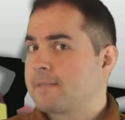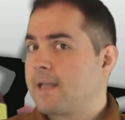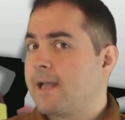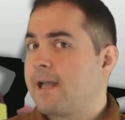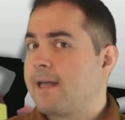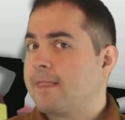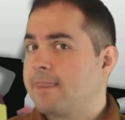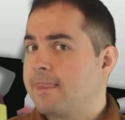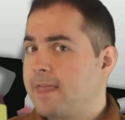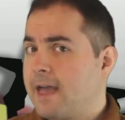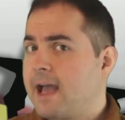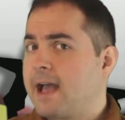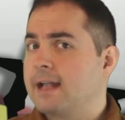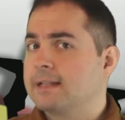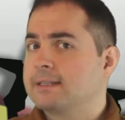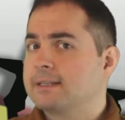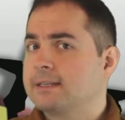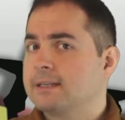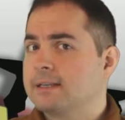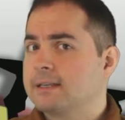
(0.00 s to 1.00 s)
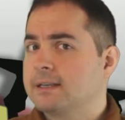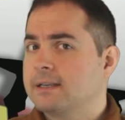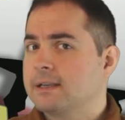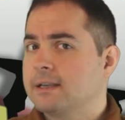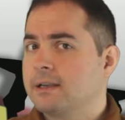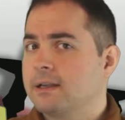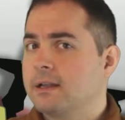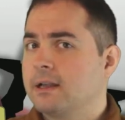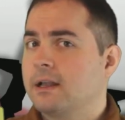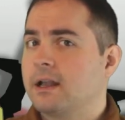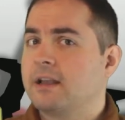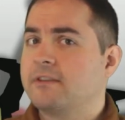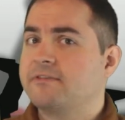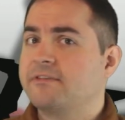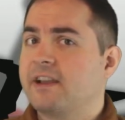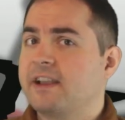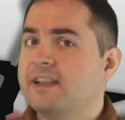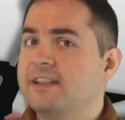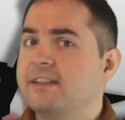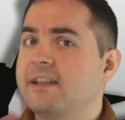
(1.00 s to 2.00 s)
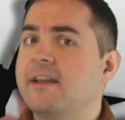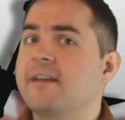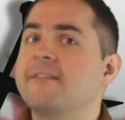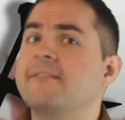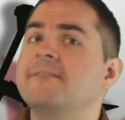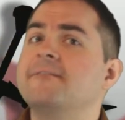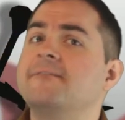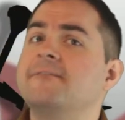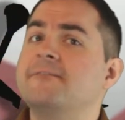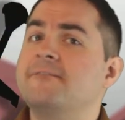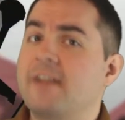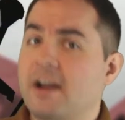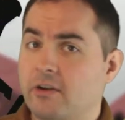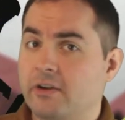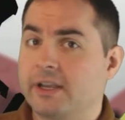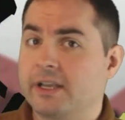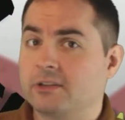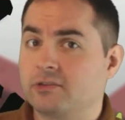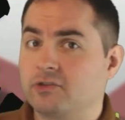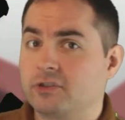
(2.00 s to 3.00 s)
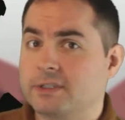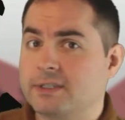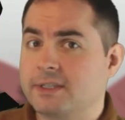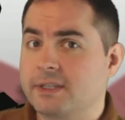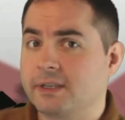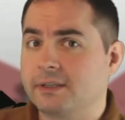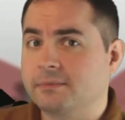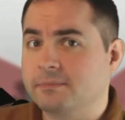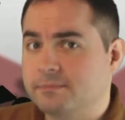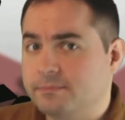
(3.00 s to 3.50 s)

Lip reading: And that I find very interesting.